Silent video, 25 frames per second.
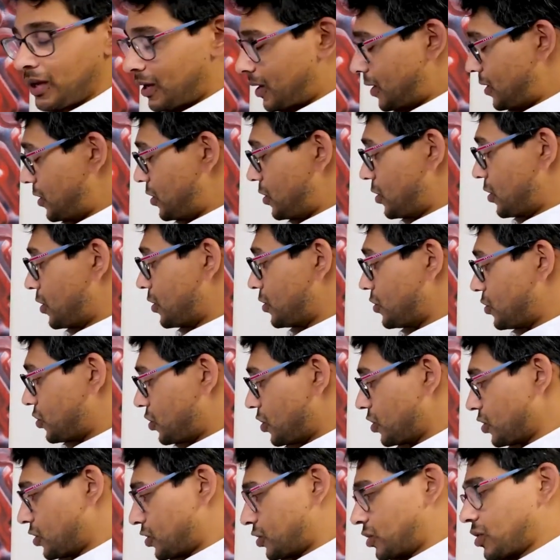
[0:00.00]
and you can
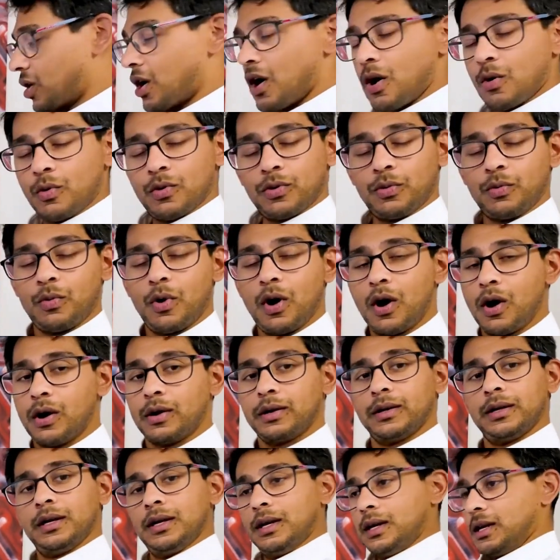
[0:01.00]
just start with
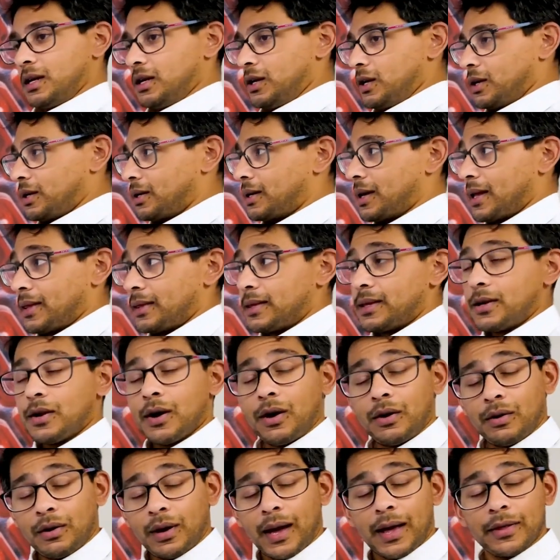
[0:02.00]
one, you can add the
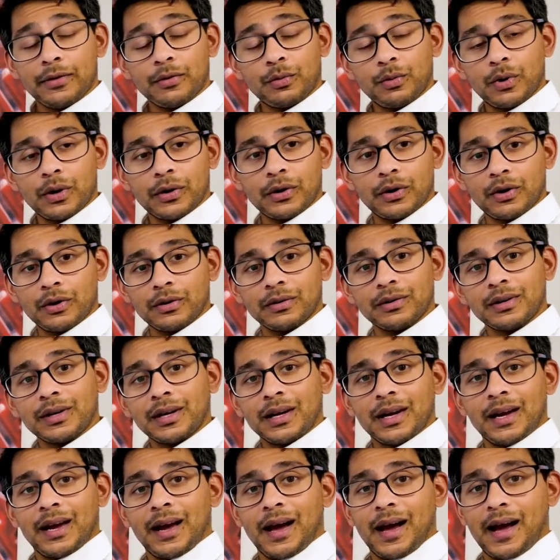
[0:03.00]
other one on
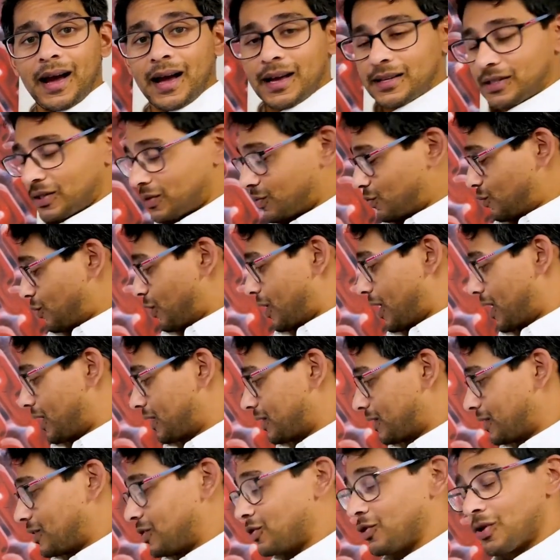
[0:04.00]
as and
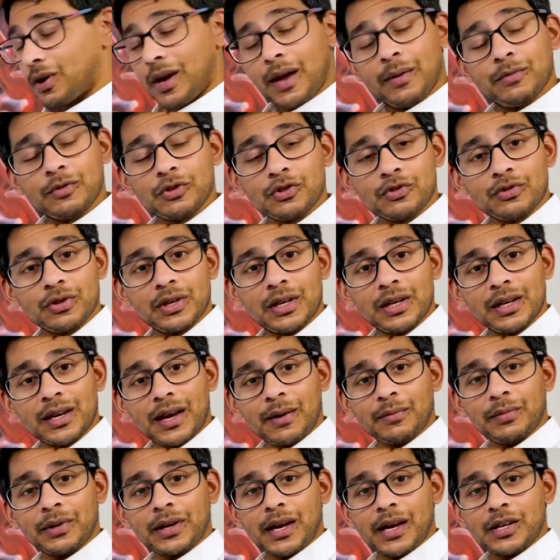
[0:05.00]
when your chemistry and
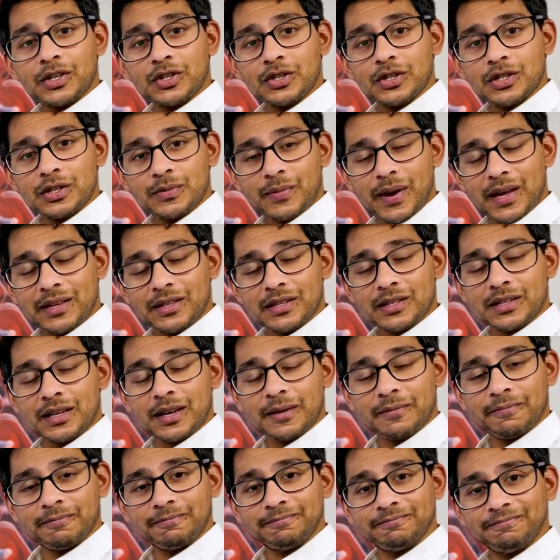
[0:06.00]
application demands
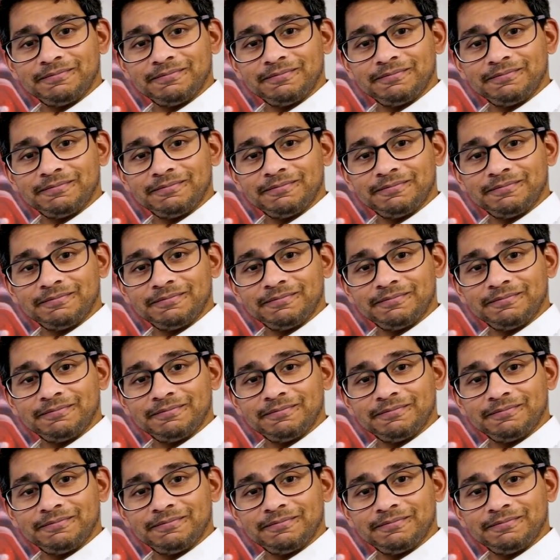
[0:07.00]
it.